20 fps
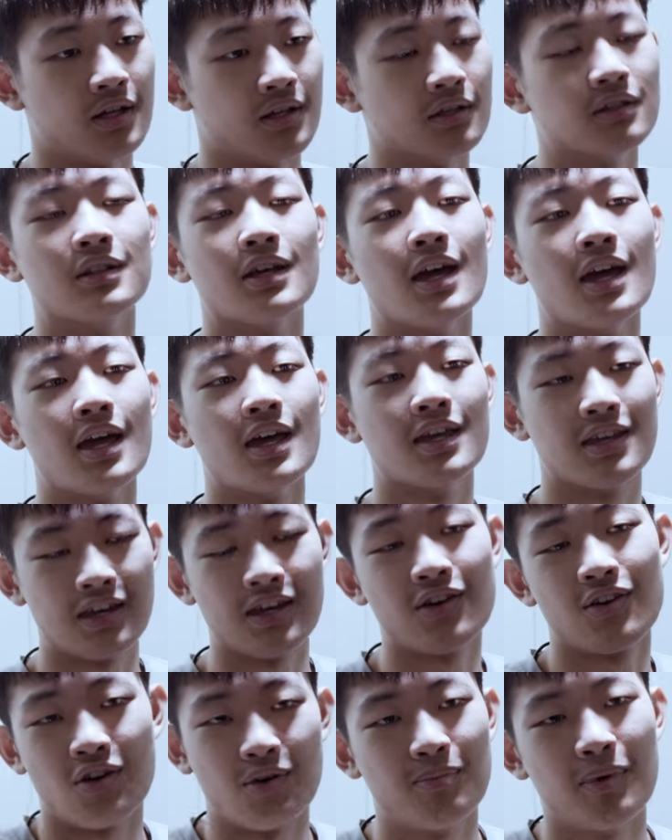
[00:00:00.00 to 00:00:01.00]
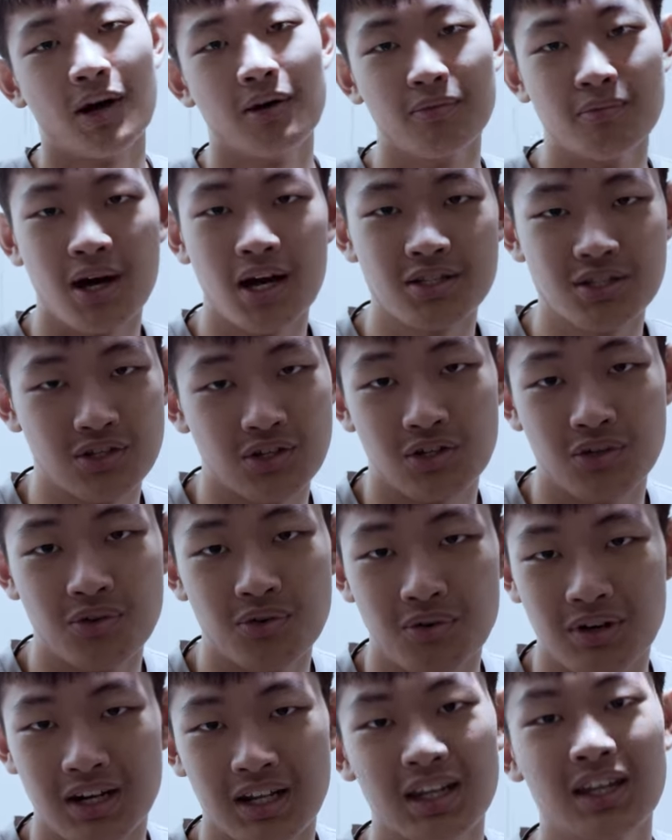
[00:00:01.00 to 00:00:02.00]
they care about my
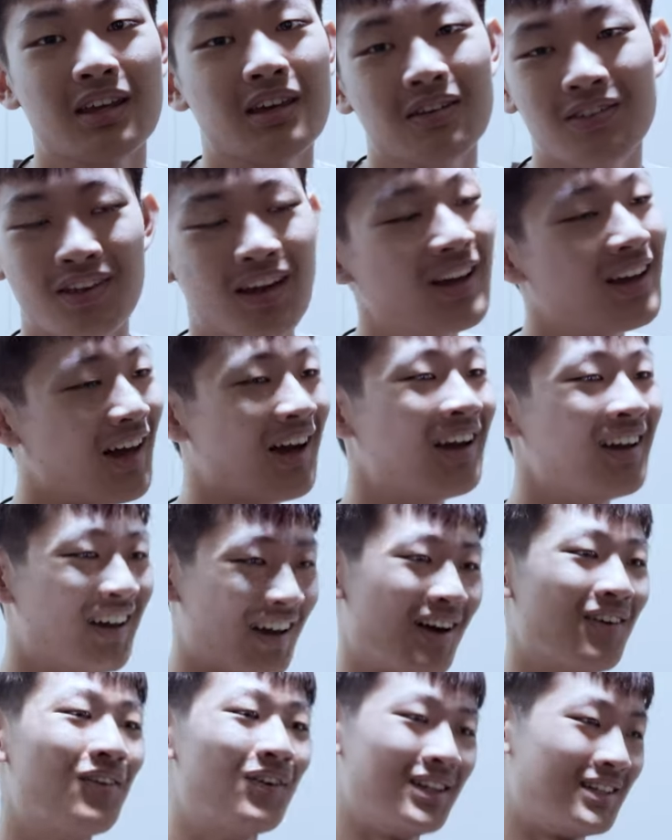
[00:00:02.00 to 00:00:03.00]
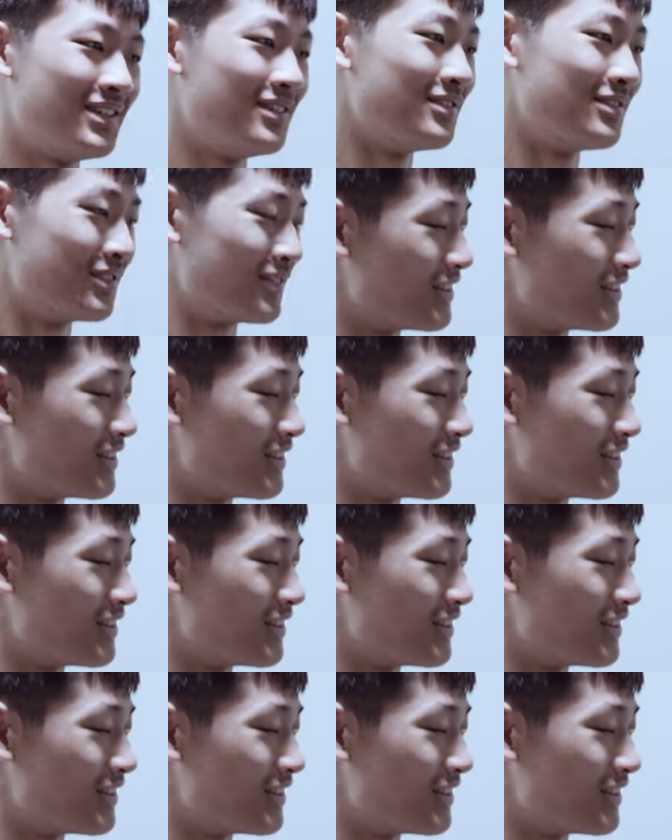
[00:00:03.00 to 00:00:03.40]
security. What the?